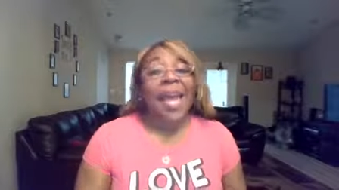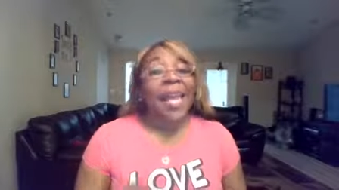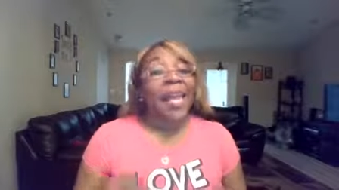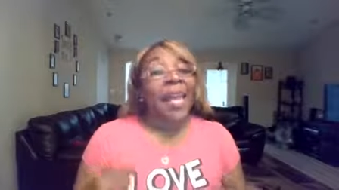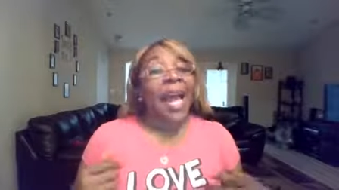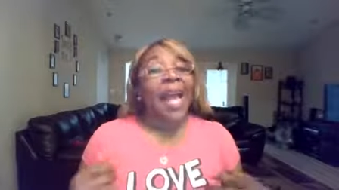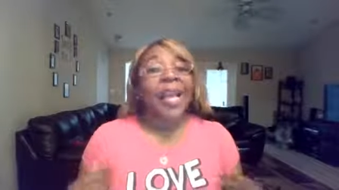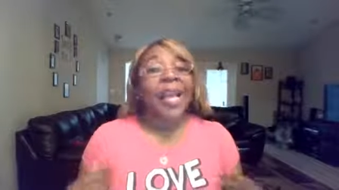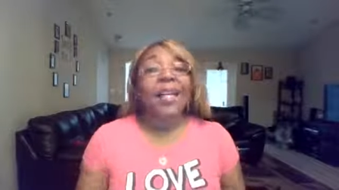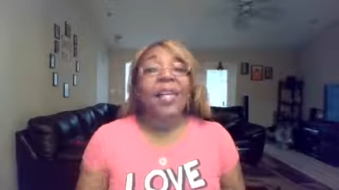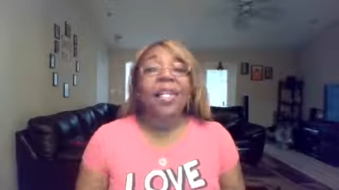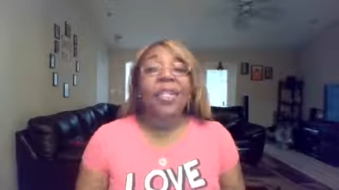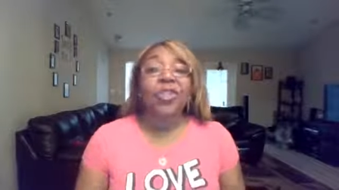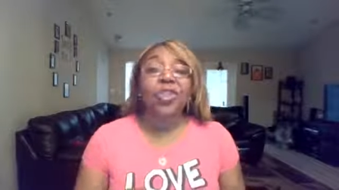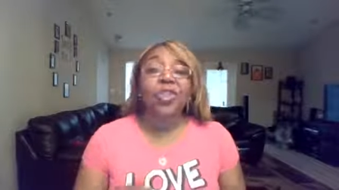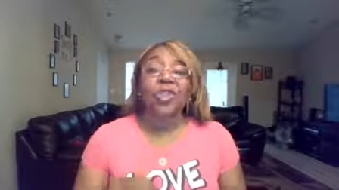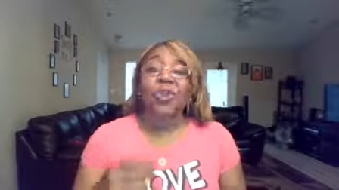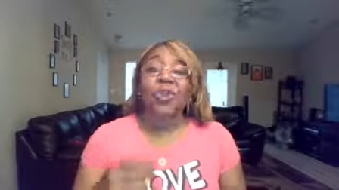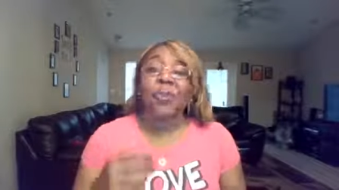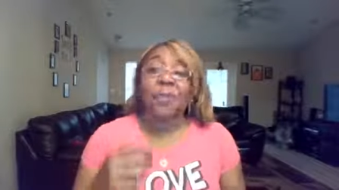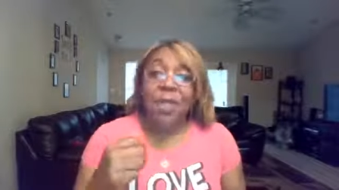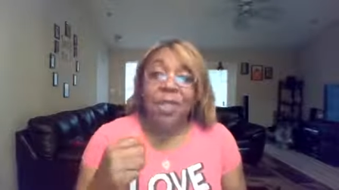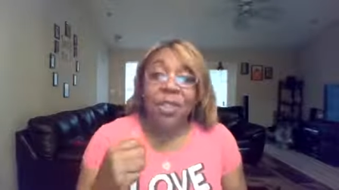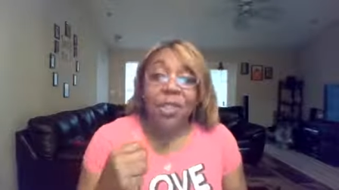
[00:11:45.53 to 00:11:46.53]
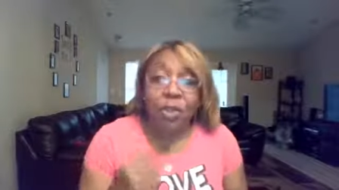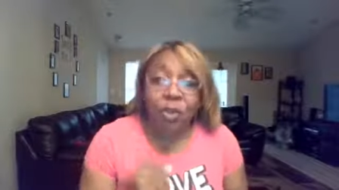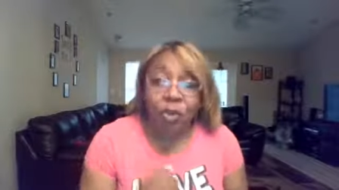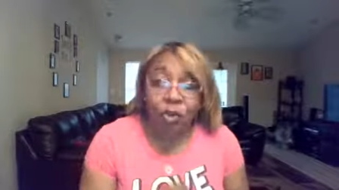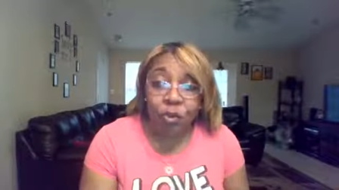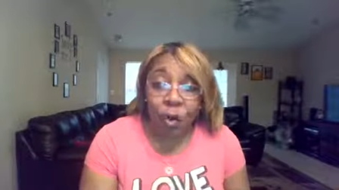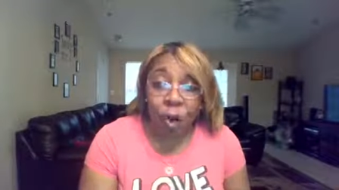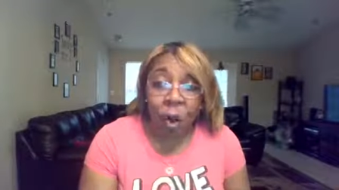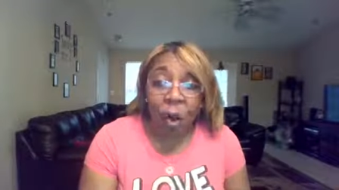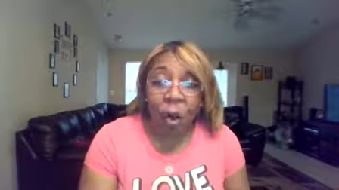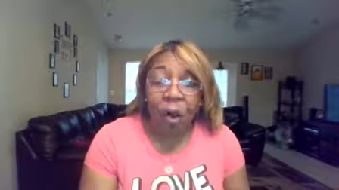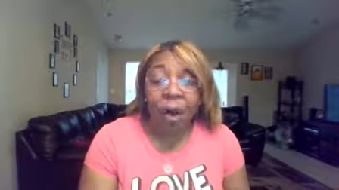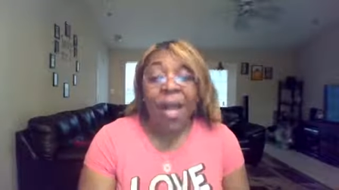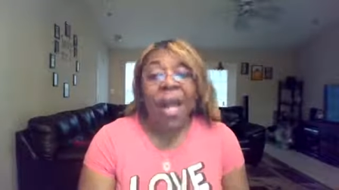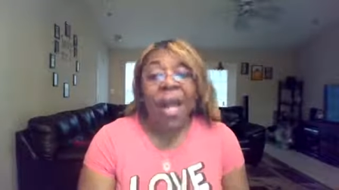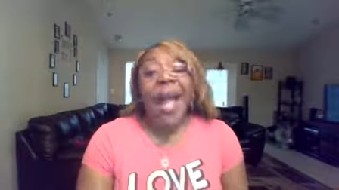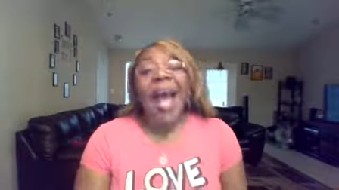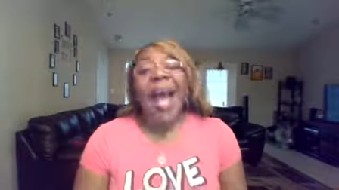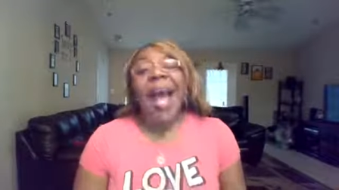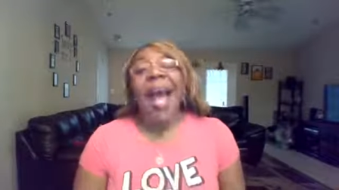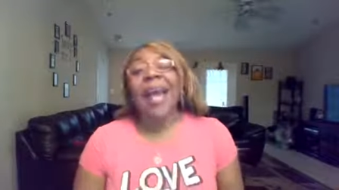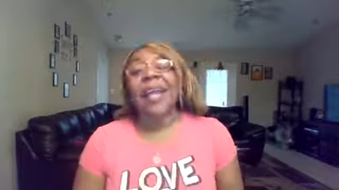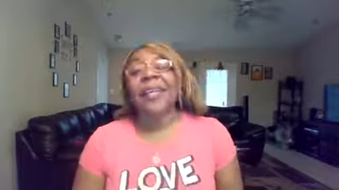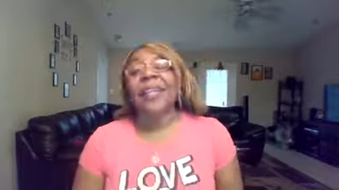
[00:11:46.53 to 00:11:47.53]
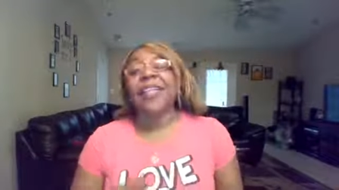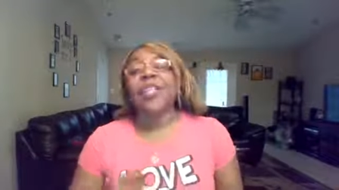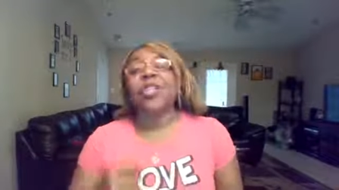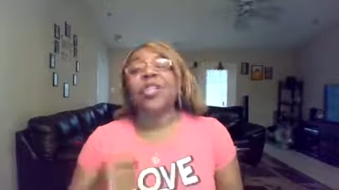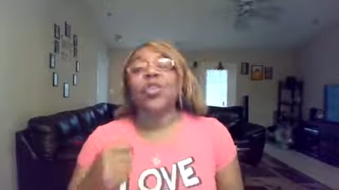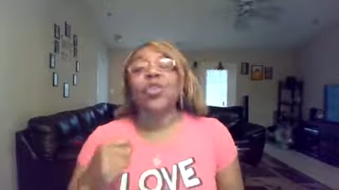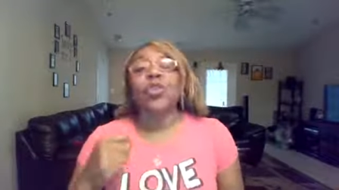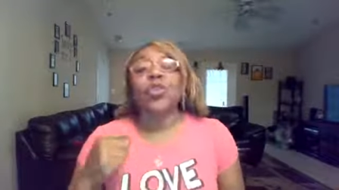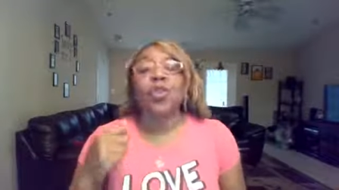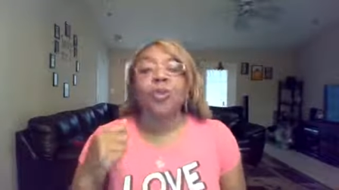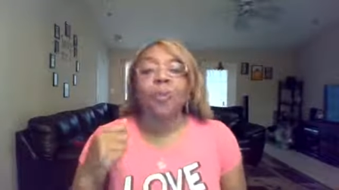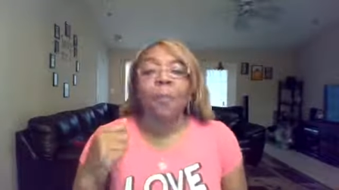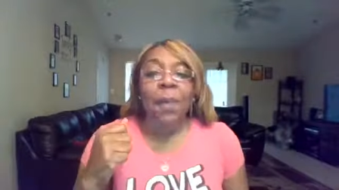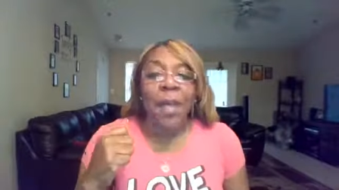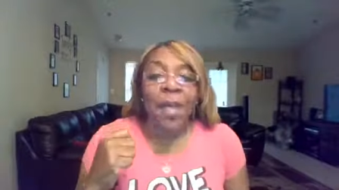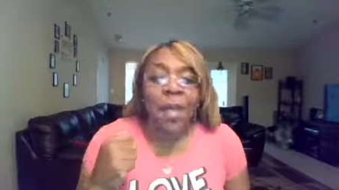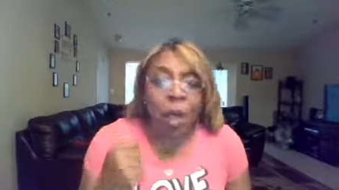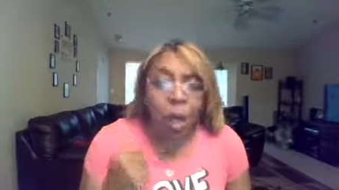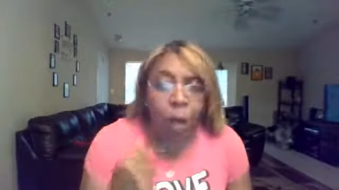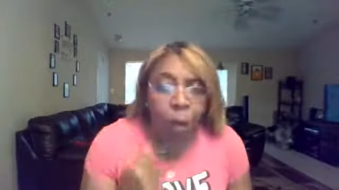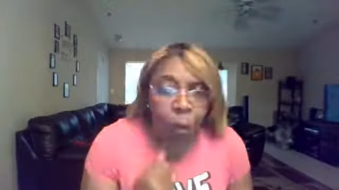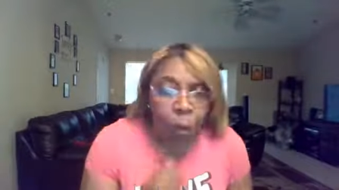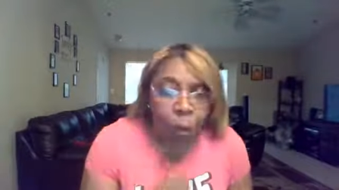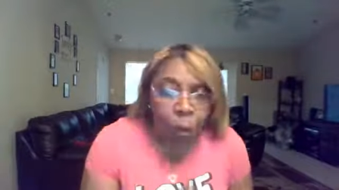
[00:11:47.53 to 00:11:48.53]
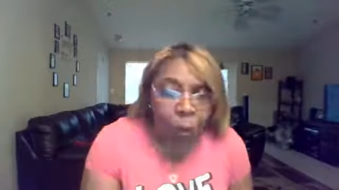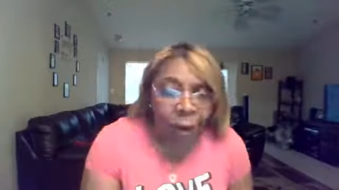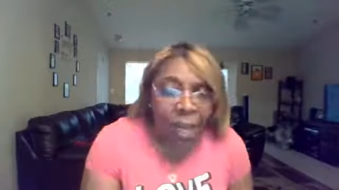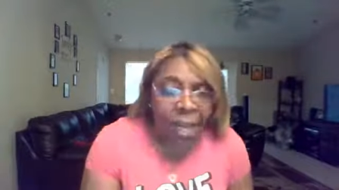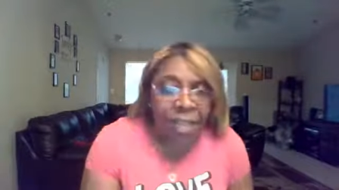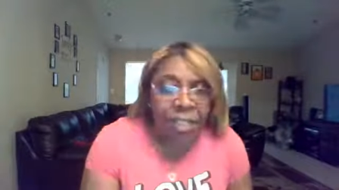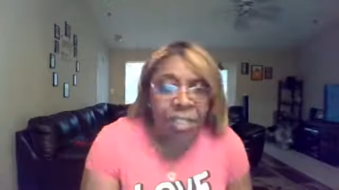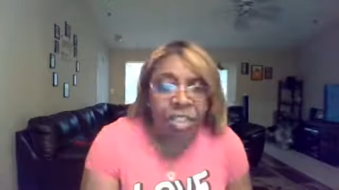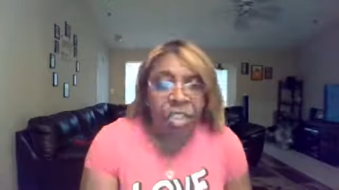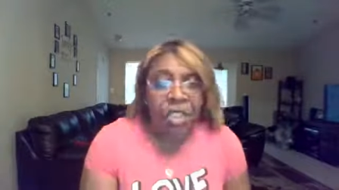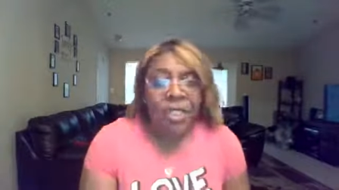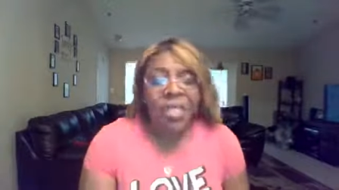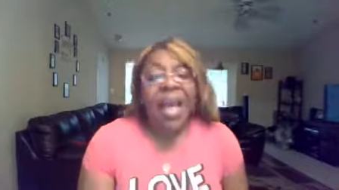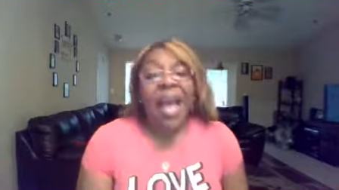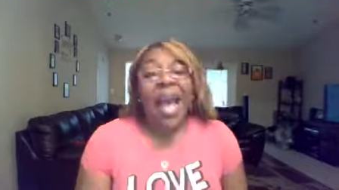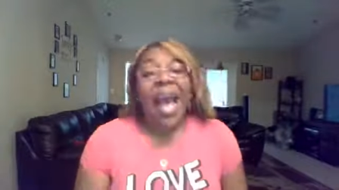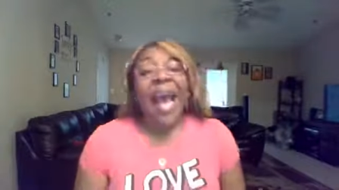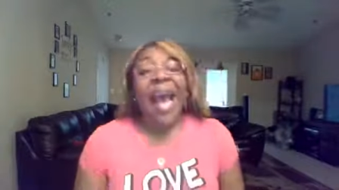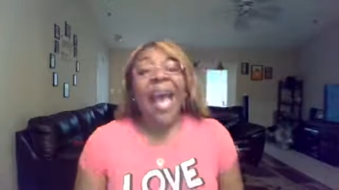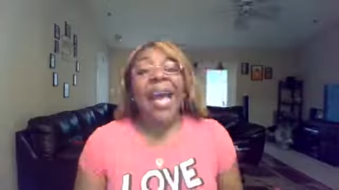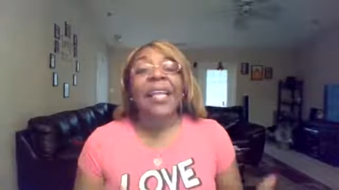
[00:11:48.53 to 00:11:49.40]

And I need you to be strong. I need you to be courageous.